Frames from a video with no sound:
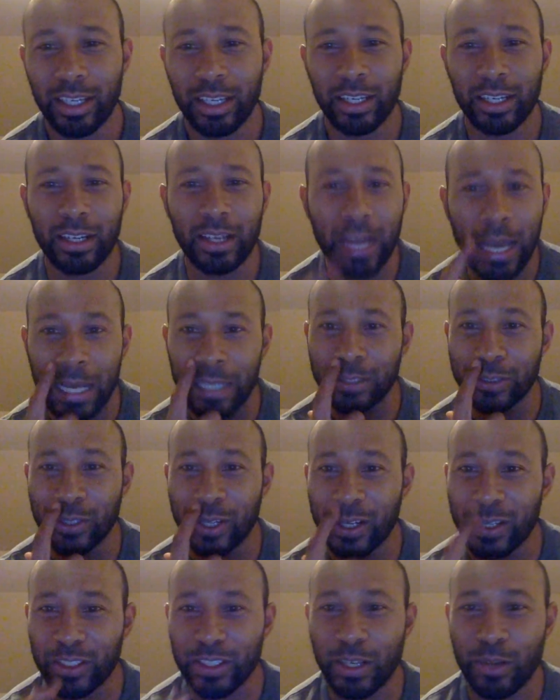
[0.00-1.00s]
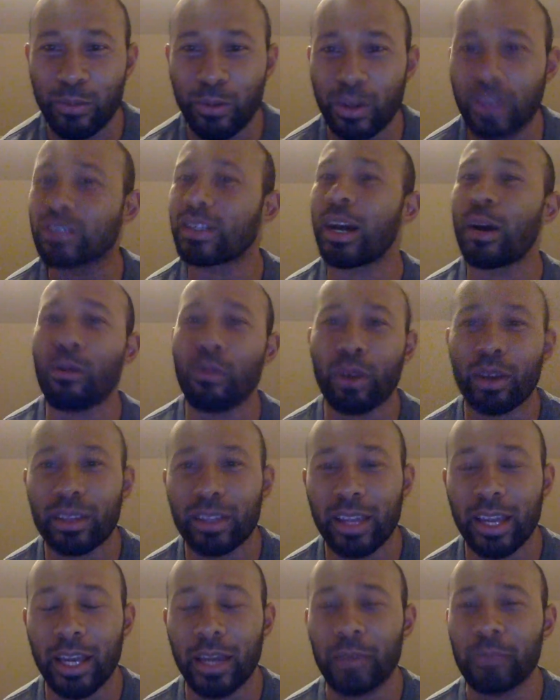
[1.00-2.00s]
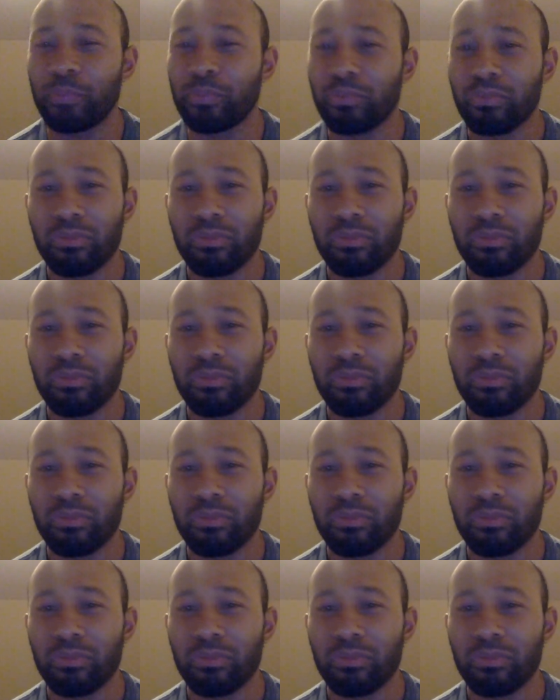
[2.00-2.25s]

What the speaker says: You know, I had to start somewhere, so I worked there.